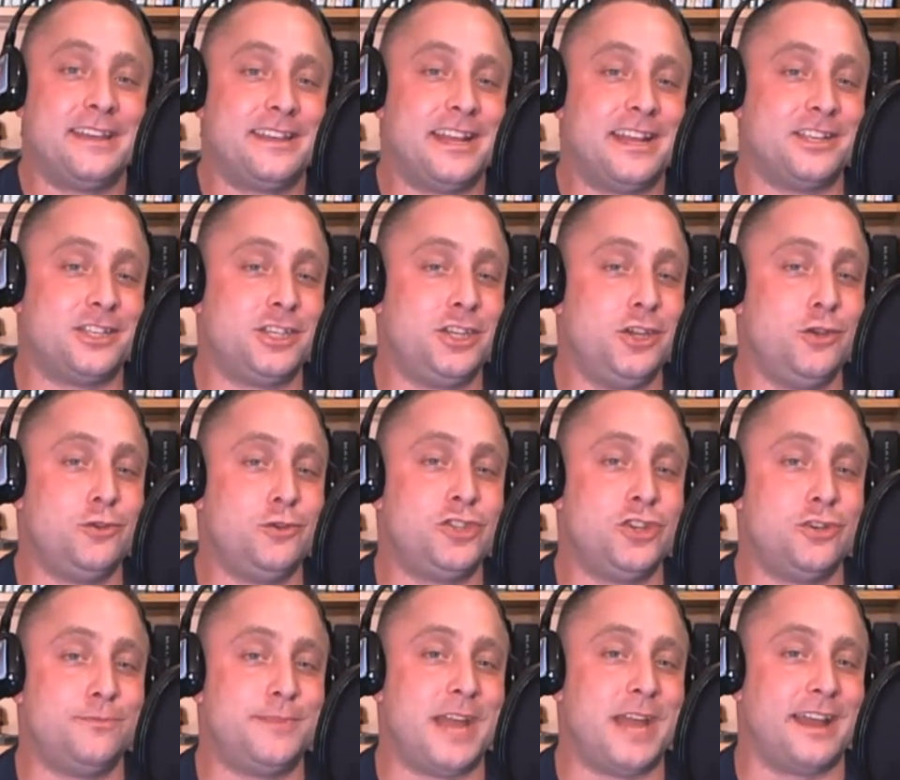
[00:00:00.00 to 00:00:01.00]
That is
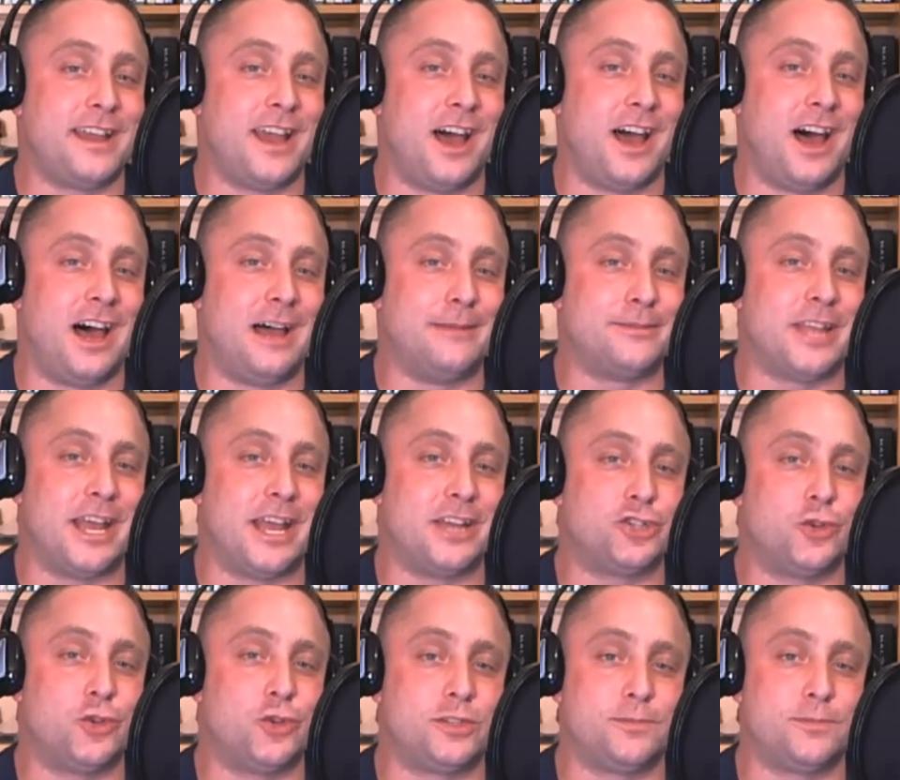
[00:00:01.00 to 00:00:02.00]

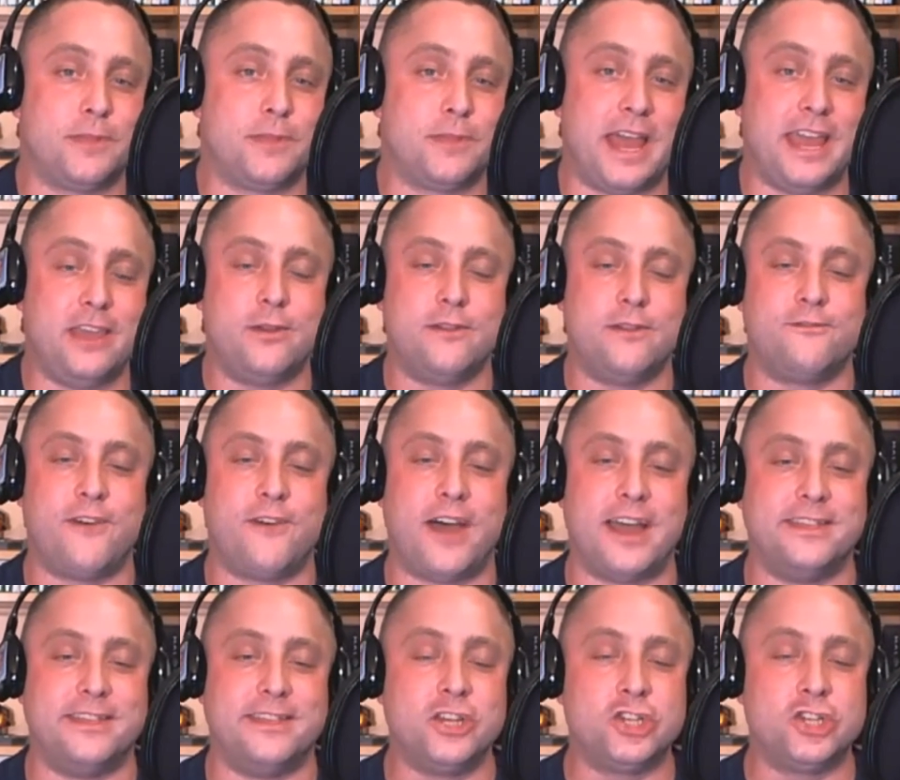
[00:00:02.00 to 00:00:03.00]
youtube.com/Tool to Play. You can
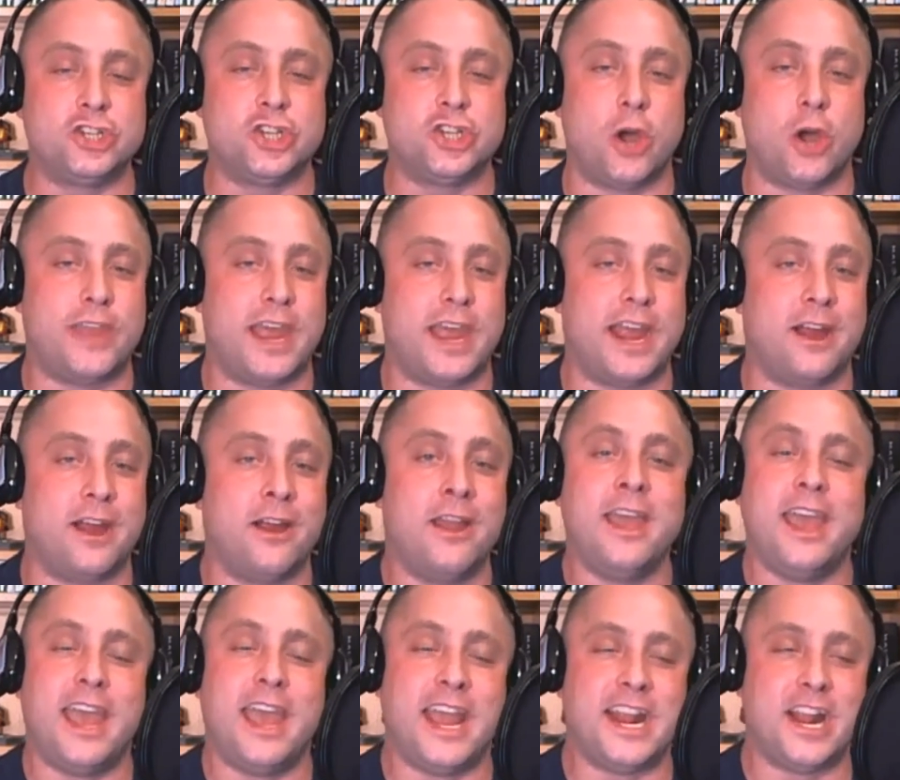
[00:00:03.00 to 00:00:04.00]
find this show there
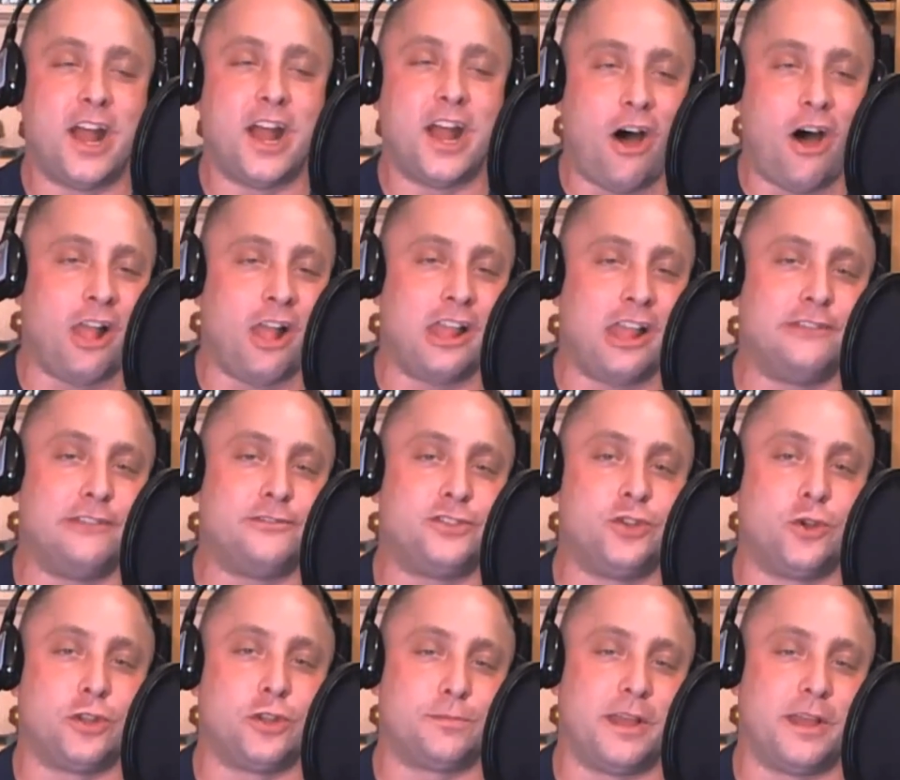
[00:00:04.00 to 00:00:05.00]
and all of
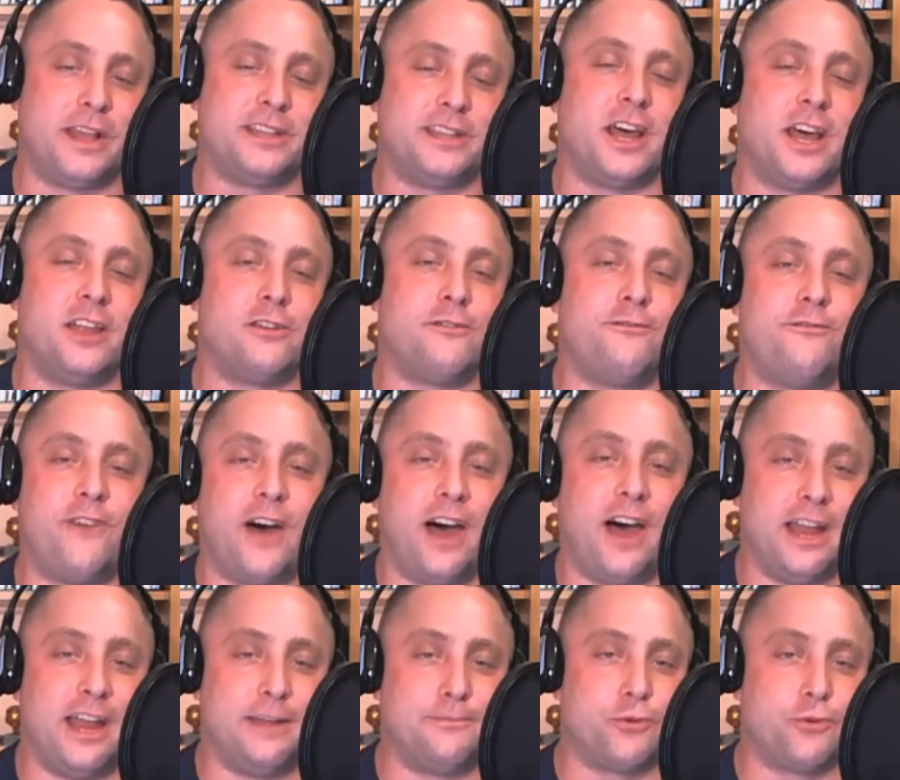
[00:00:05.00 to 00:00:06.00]
Tool to Play's other
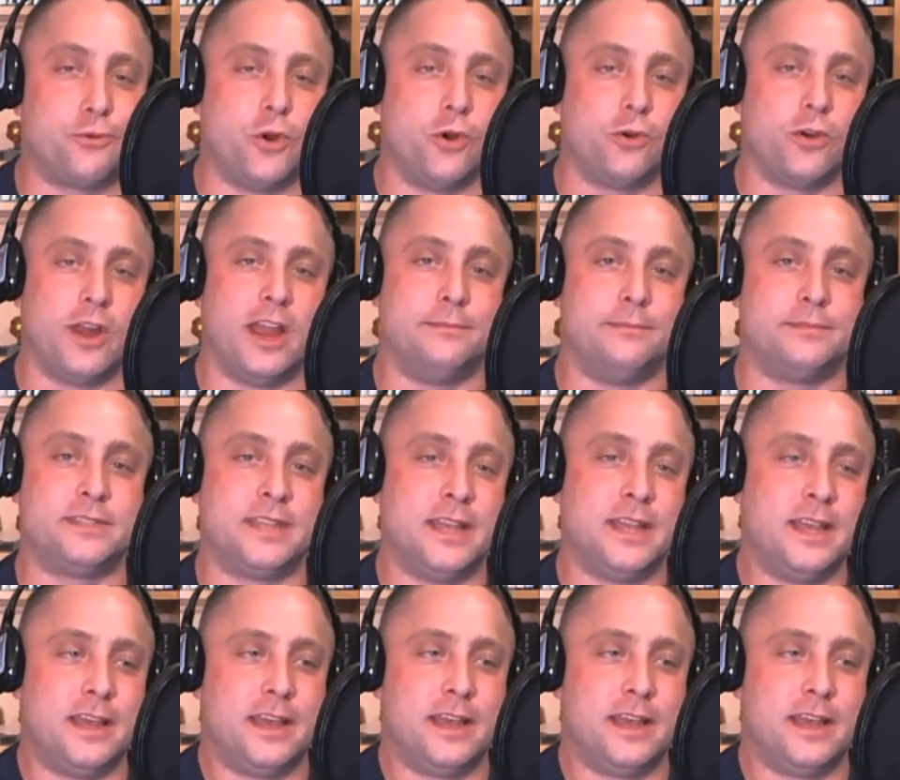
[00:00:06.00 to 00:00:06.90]
fine programs,